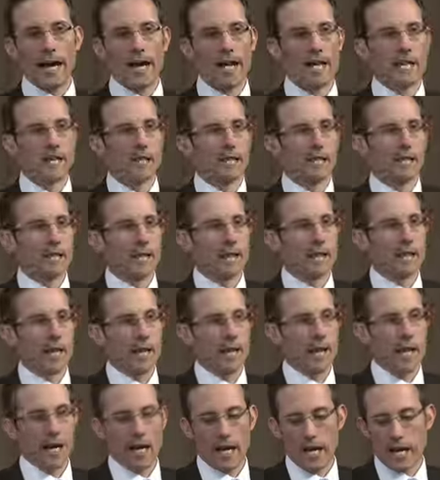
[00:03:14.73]
is
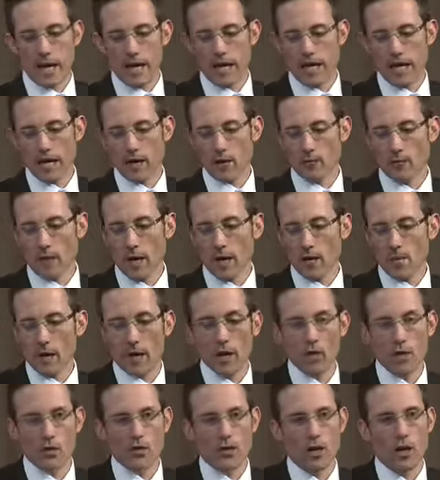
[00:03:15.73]
a randomised